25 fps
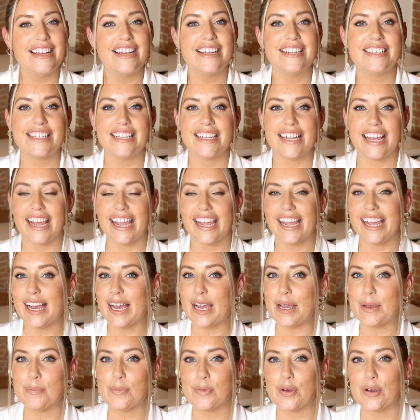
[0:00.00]
Today,
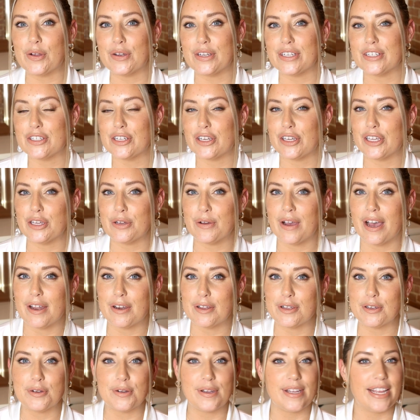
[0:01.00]
I'm going to show you how
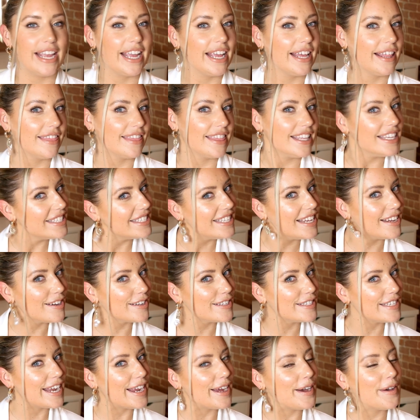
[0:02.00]
to create this
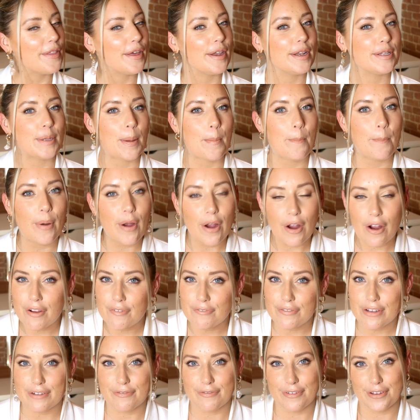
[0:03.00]
hairstyle that is
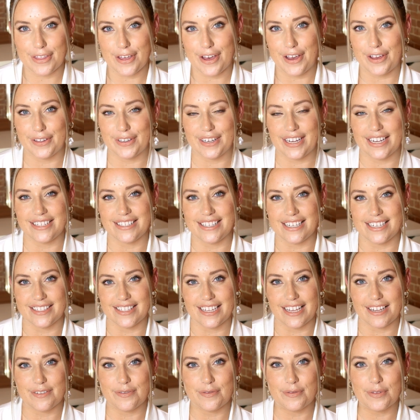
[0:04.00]
perfect for the holiday
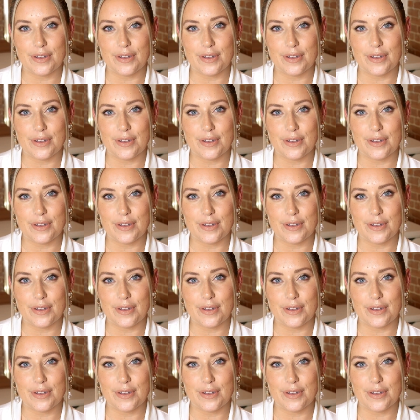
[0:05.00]
season.